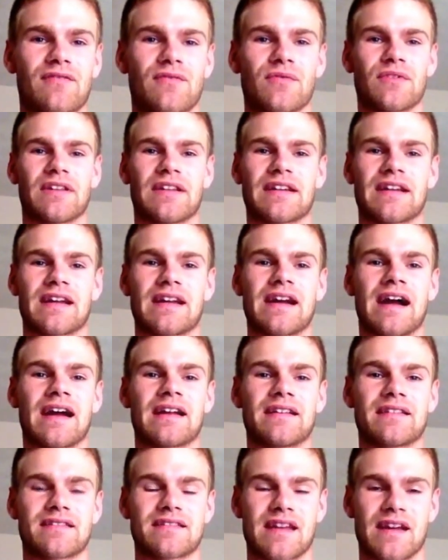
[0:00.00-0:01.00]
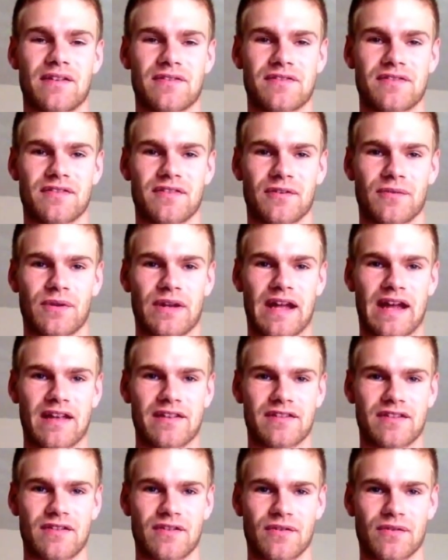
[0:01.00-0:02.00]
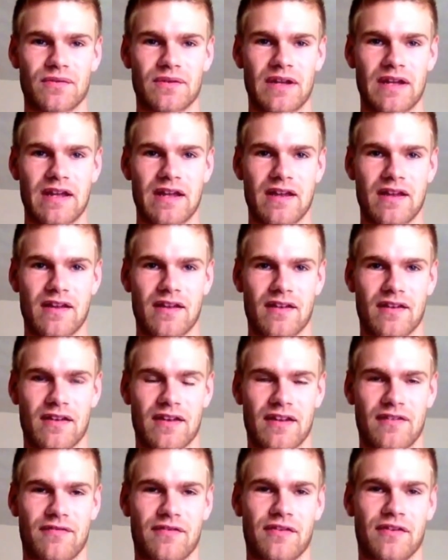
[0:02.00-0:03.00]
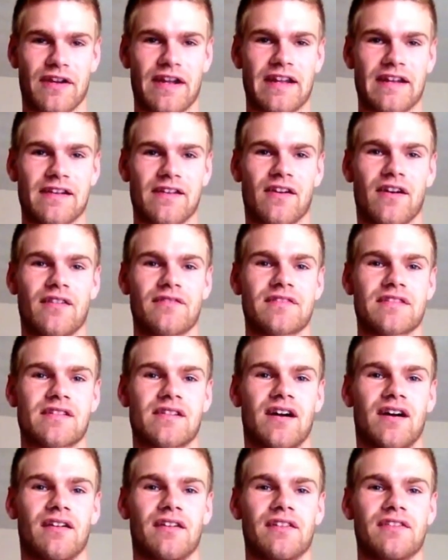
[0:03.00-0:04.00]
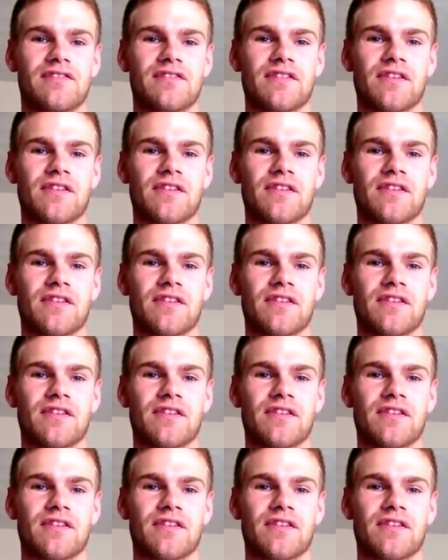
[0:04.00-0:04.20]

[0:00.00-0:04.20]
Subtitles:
like a guidance counselor would ask you if you're heading off to college.